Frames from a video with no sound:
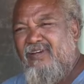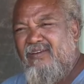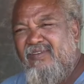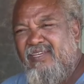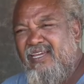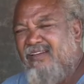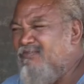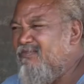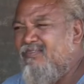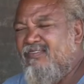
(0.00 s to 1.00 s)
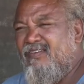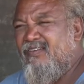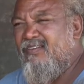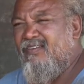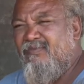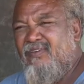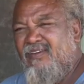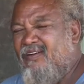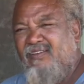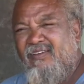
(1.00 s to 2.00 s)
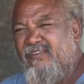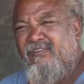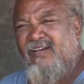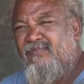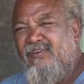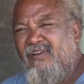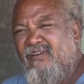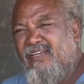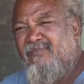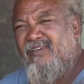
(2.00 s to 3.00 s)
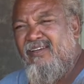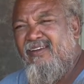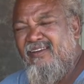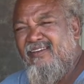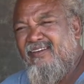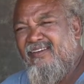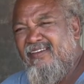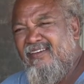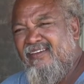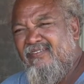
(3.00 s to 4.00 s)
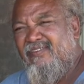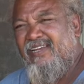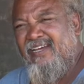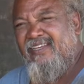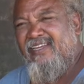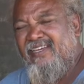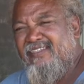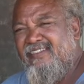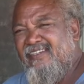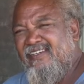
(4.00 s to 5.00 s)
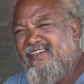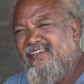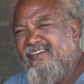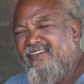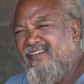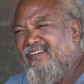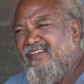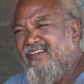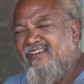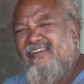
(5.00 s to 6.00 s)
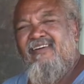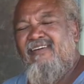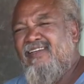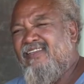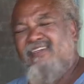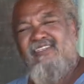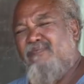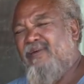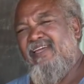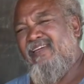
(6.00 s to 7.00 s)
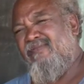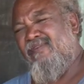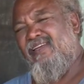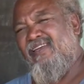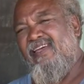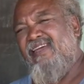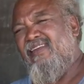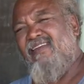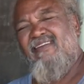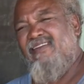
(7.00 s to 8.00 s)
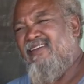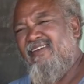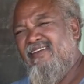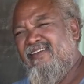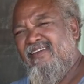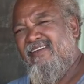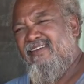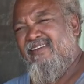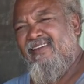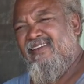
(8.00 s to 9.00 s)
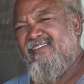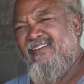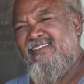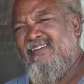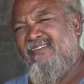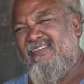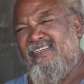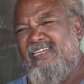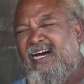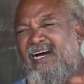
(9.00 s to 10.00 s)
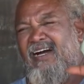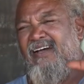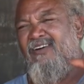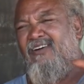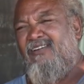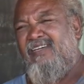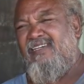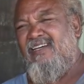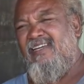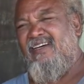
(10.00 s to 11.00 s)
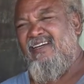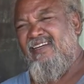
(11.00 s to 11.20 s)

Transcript: truck would take, or the truck full of chemical for 9 days. Go out and just spray every day, and it's a dark, cokey color.